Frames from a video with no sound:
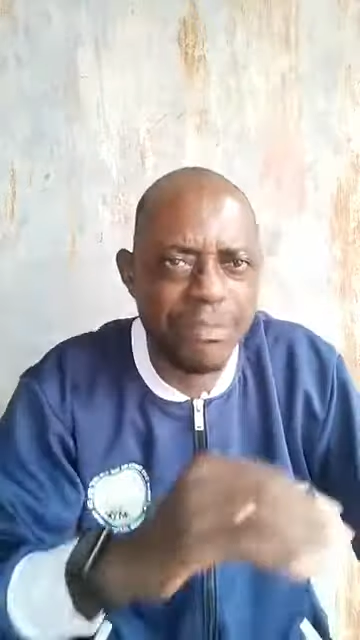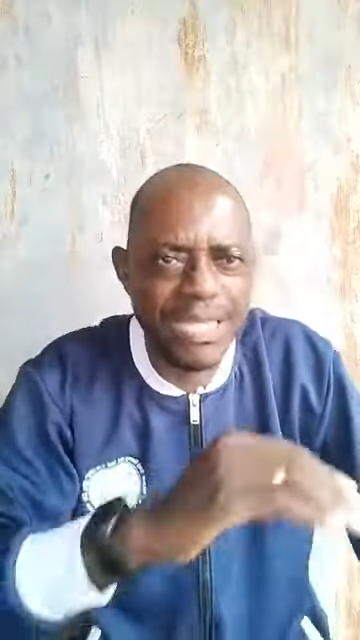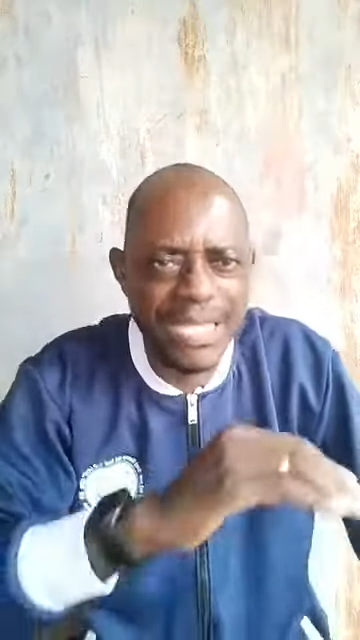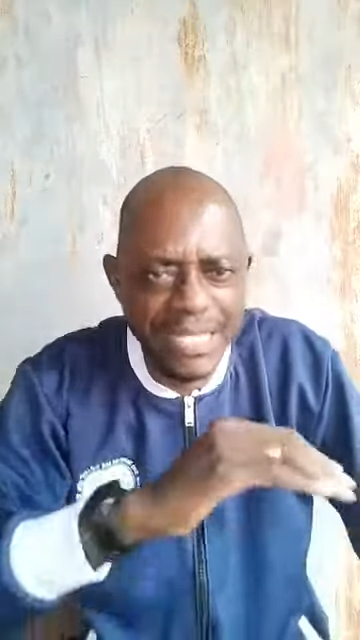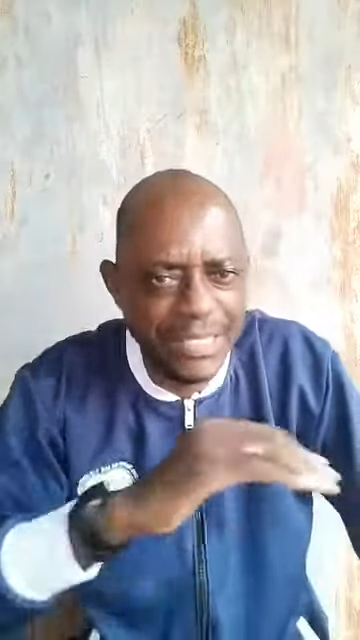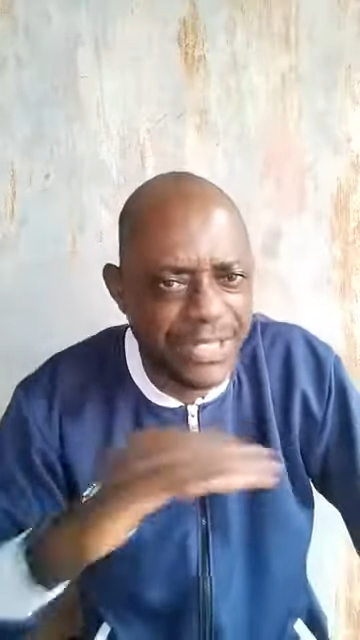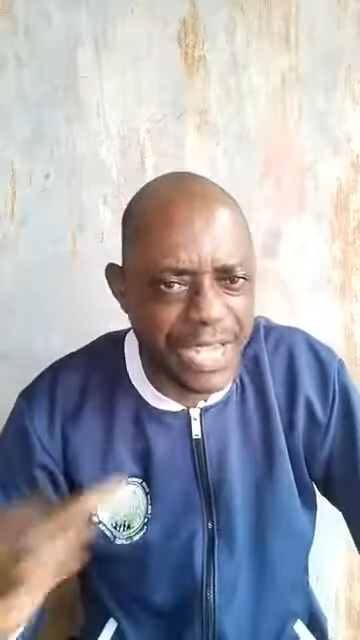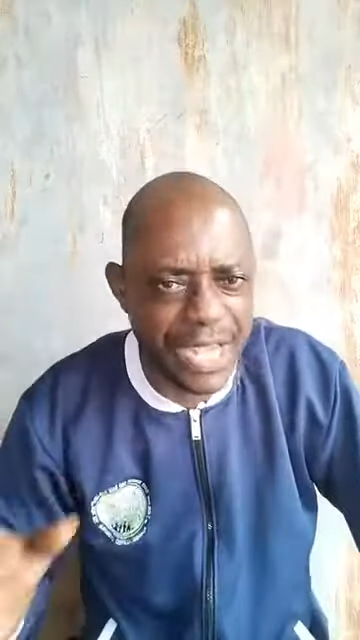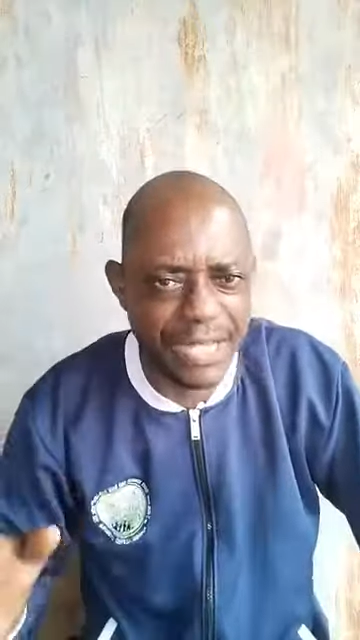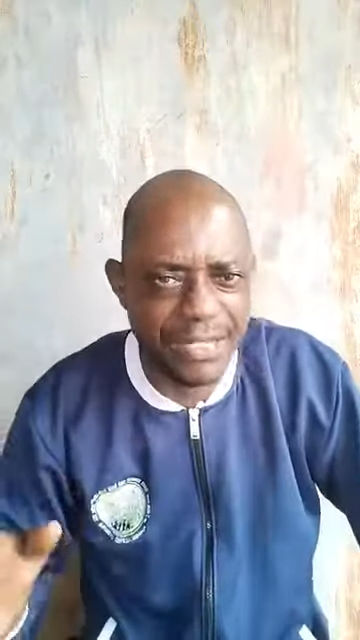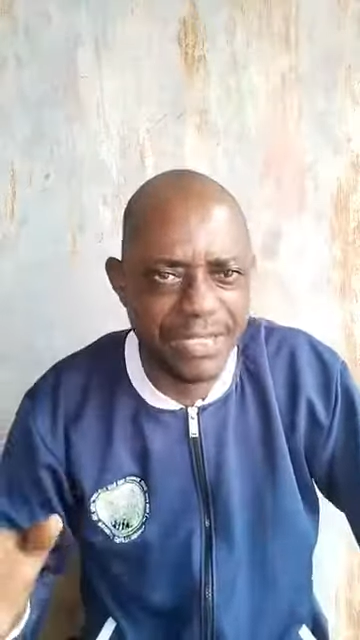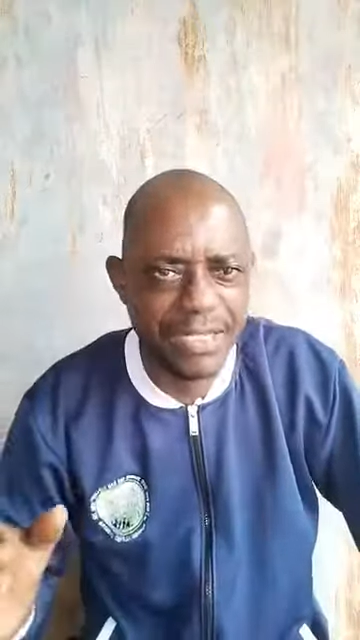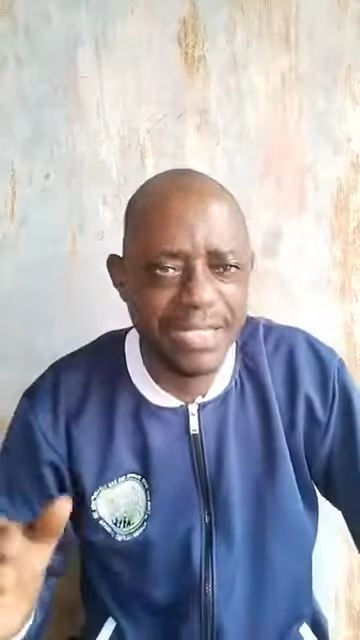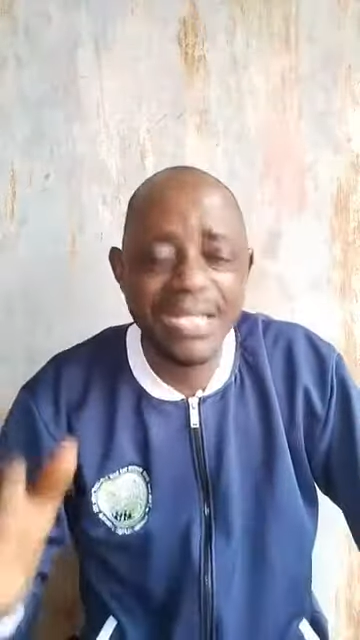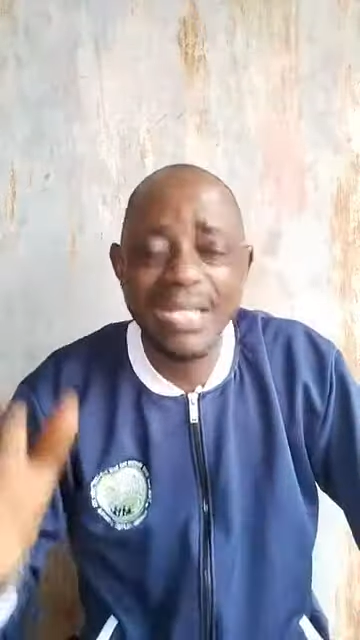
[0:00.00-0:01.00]
India
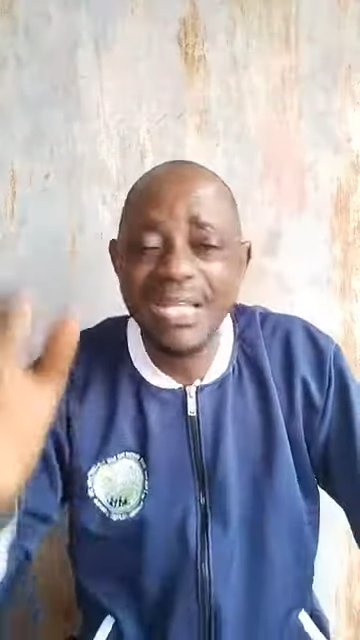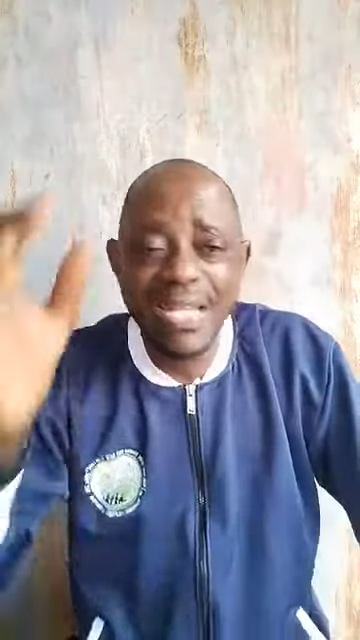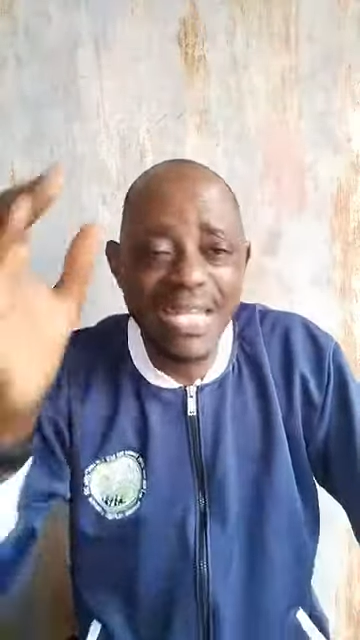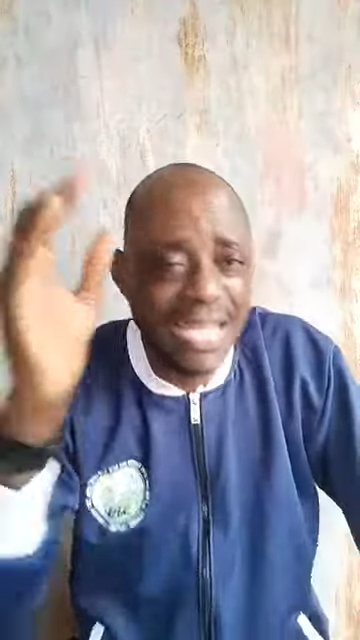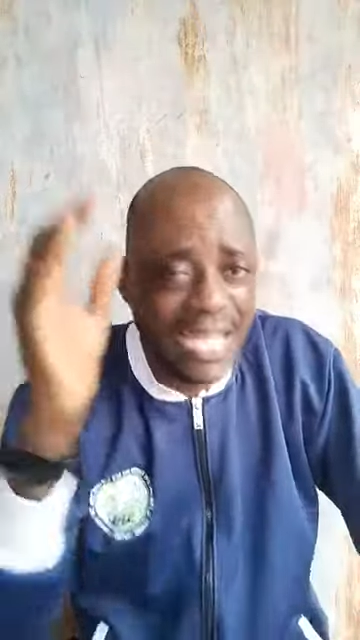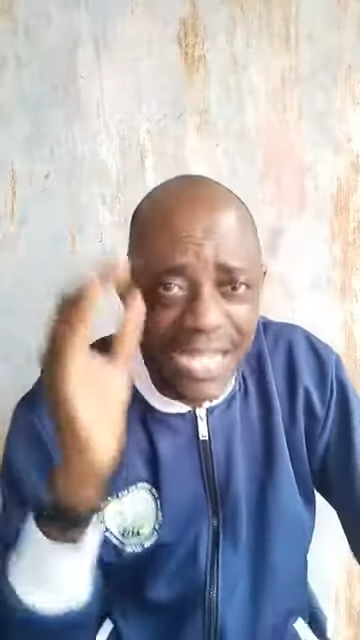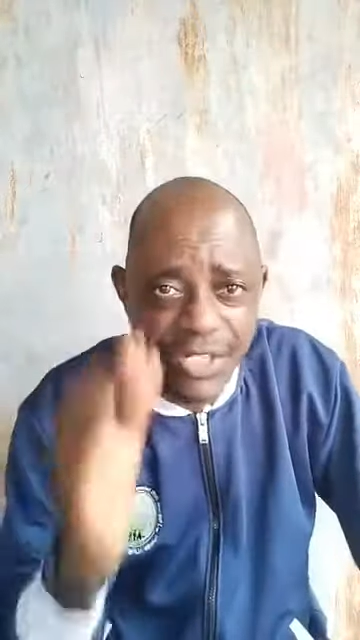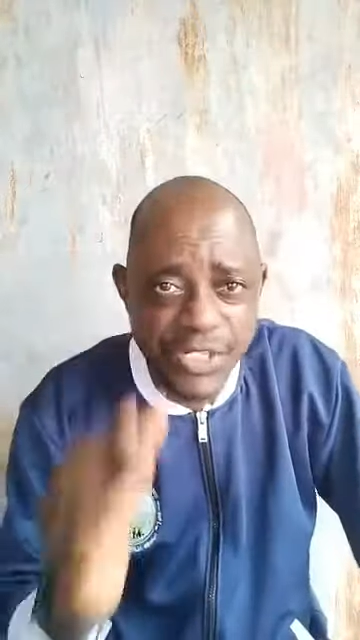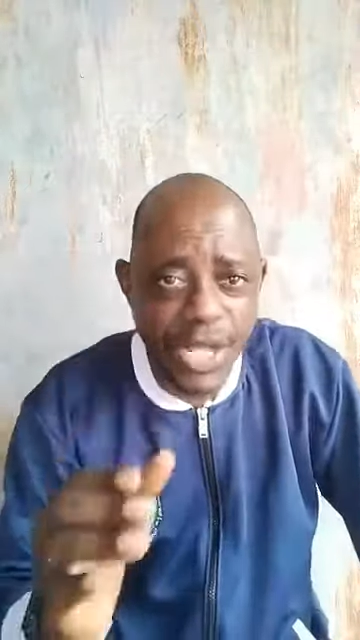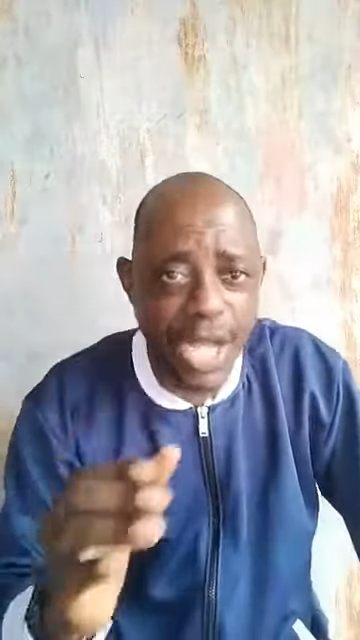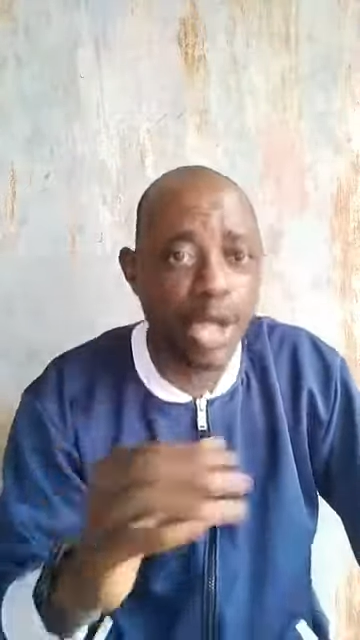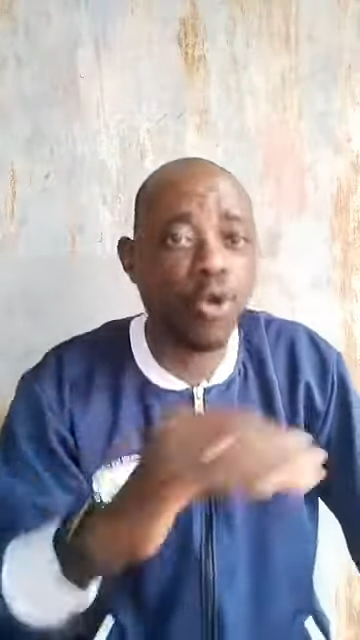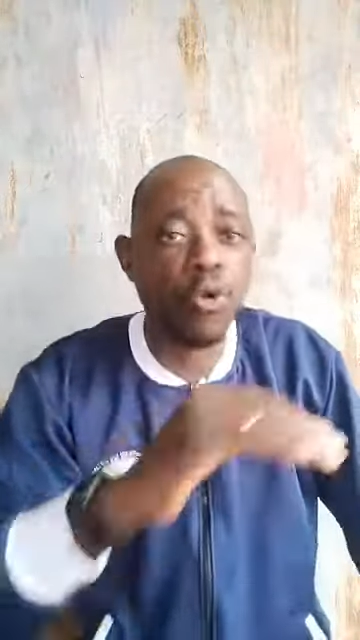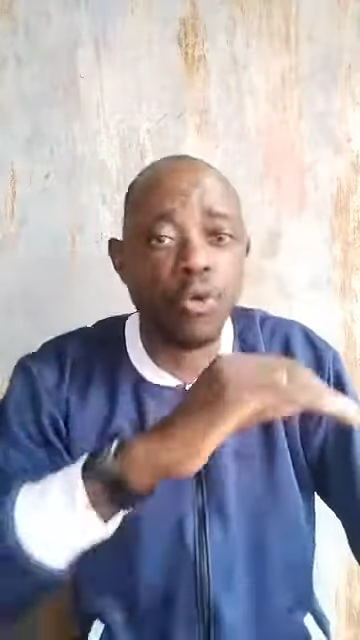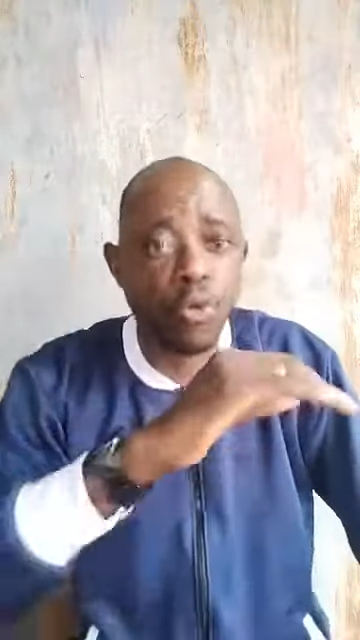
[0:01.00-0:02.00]

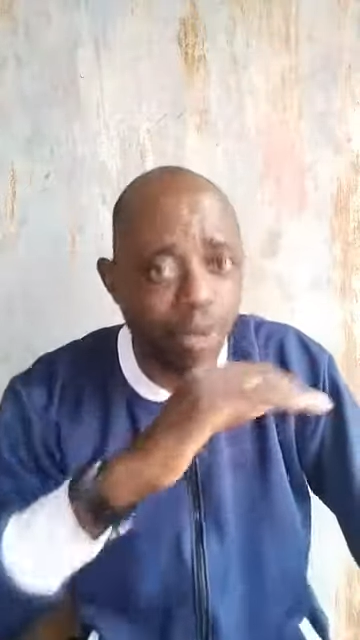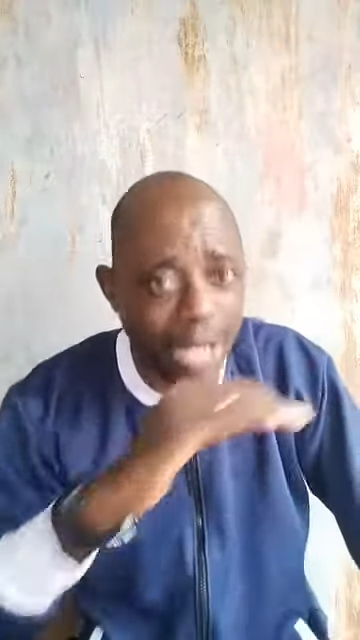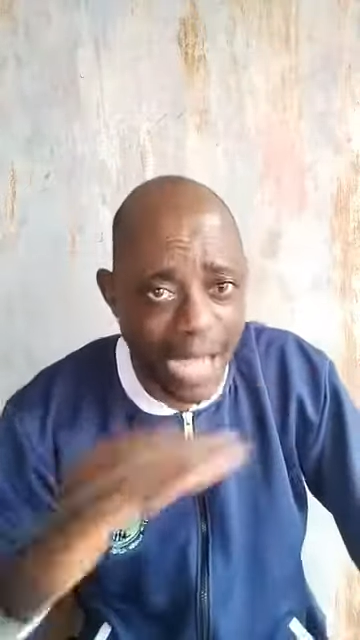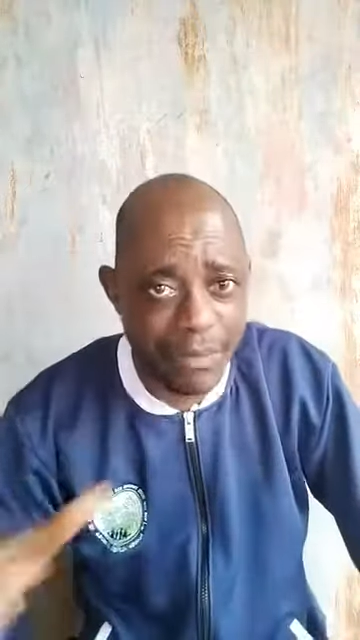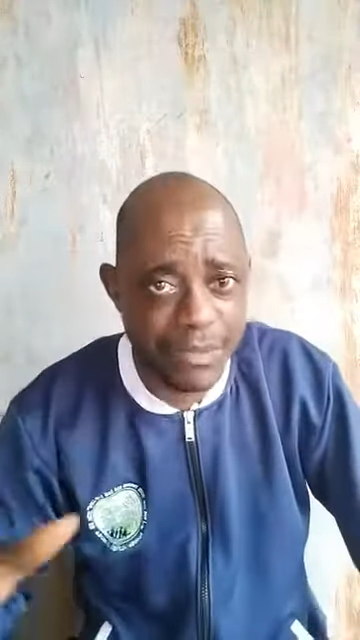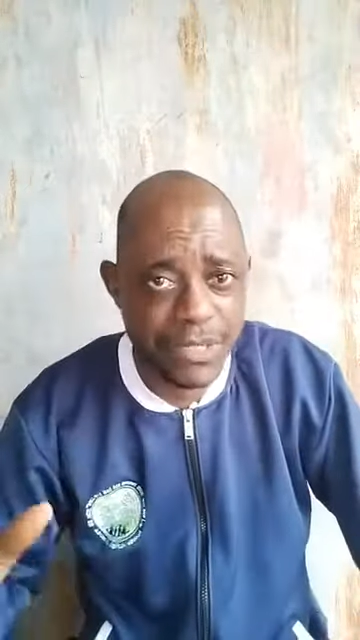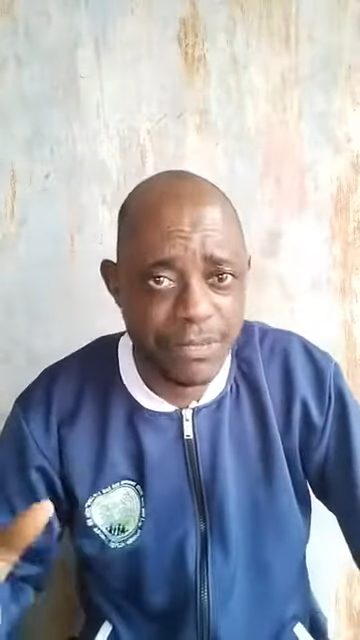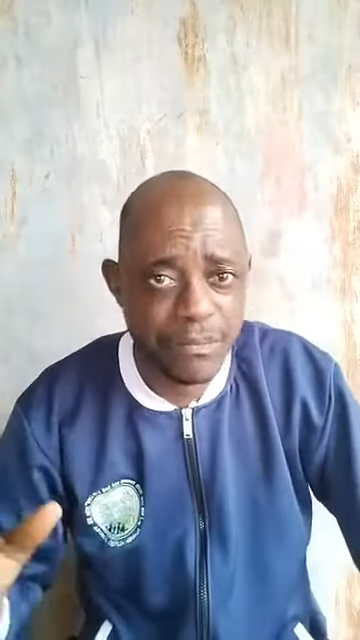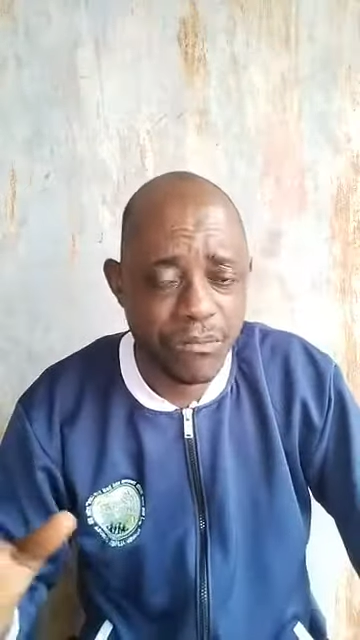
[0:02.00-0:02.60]
go collapse.